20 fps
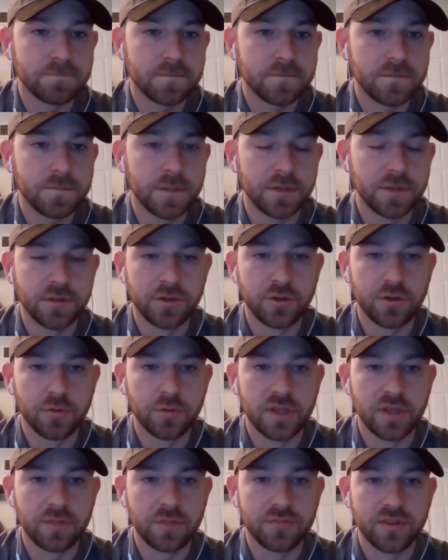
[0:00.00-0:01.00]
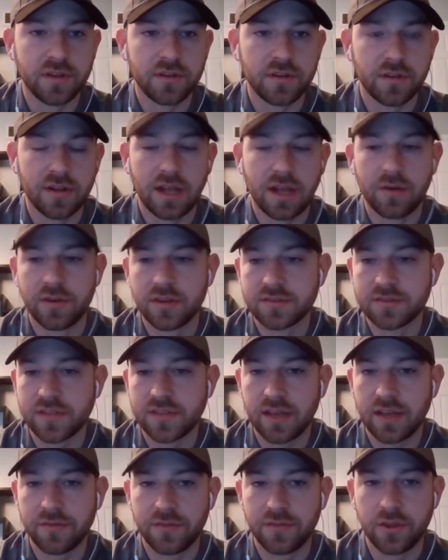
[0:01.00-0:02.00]
Putting the new beams in, allowing us to
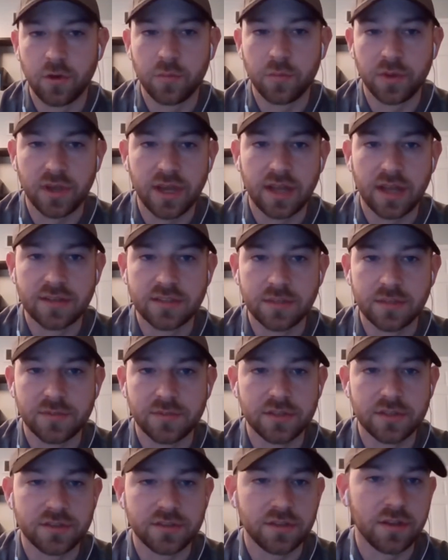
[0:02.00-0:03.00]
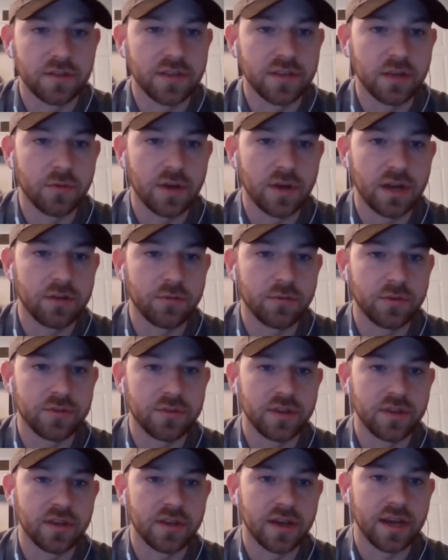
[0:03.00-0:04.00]
have the open concept kitchen that they want with
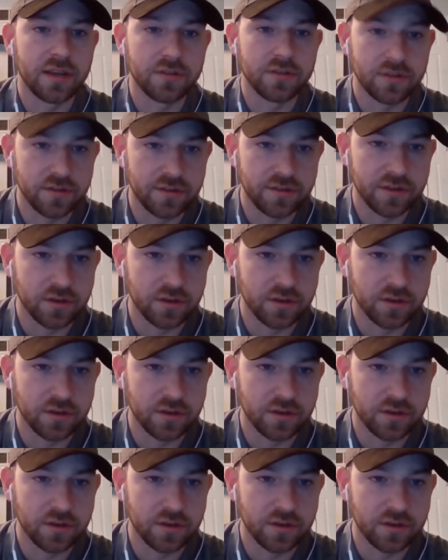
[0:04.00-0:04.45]
the island